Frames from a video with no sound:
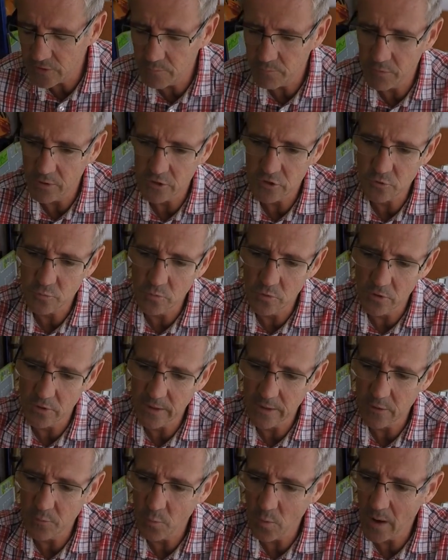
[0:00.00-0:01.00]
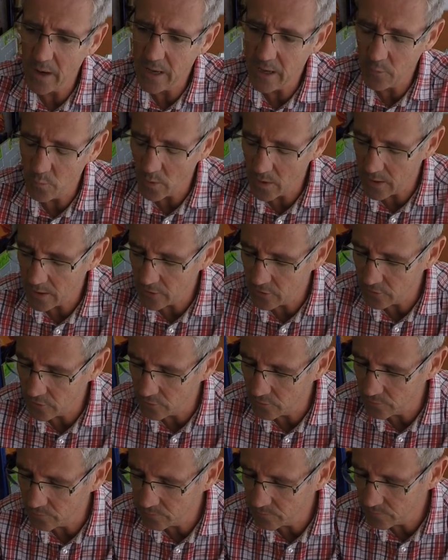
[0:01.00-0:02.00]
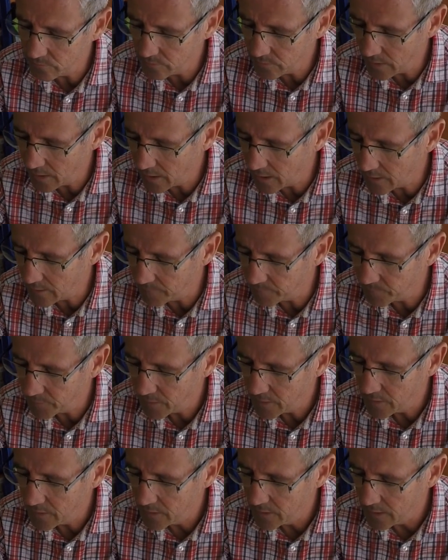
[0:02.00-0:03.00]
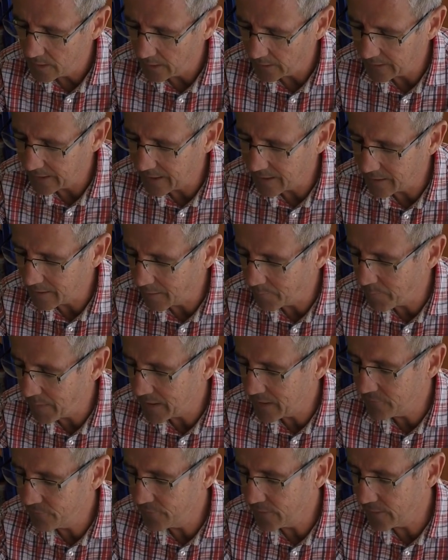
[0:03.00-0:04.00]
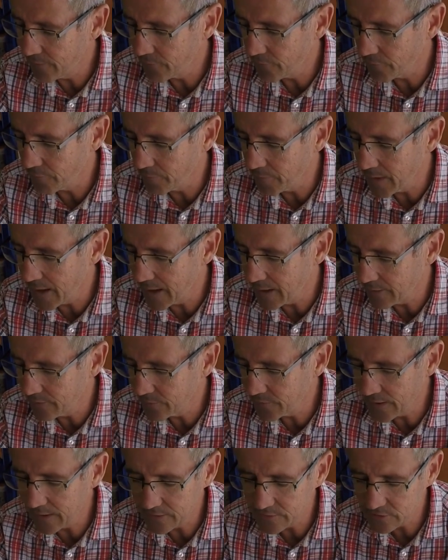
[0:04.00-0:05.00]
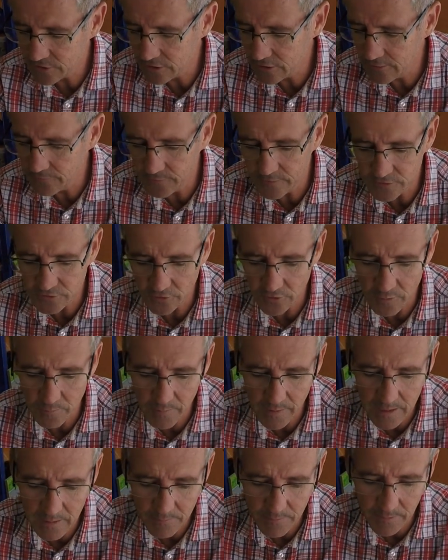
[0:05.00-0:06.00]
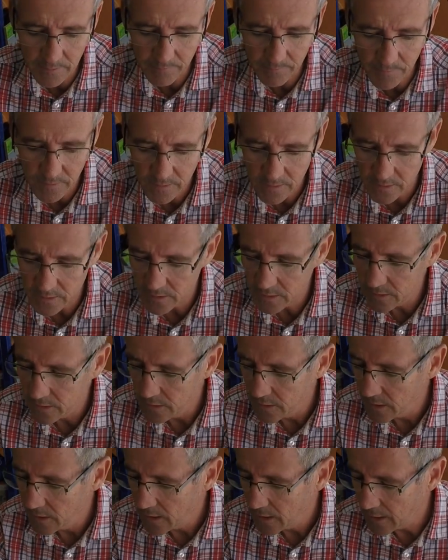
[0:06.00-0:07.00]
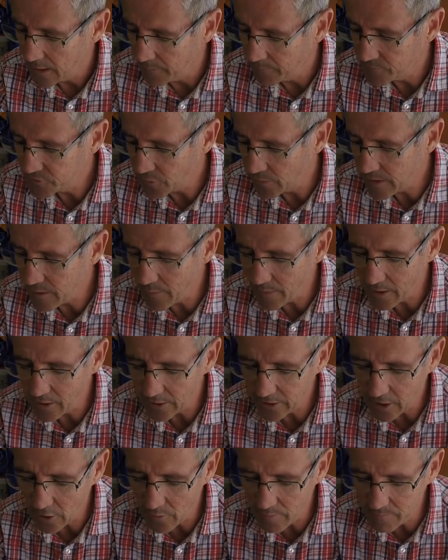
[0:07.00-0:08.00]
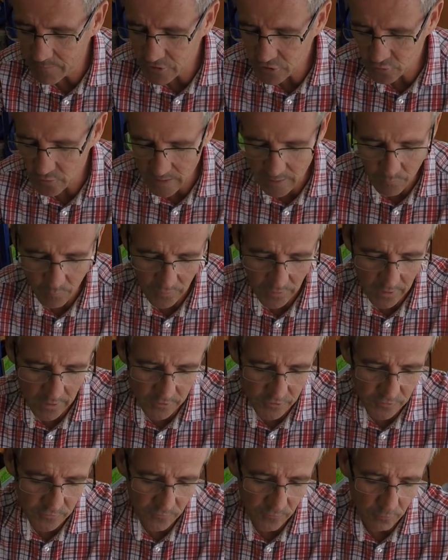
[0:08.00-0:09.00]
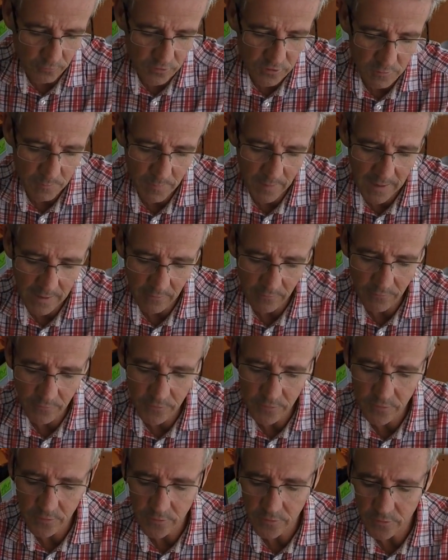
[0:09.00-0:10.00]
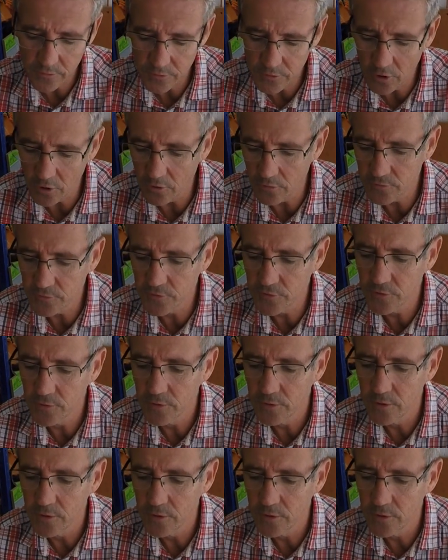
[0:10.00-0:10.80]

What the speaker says: the brushwork in a way where you are getting a benefit from that surface on the paper. So anyway, I go in between with a £140 knot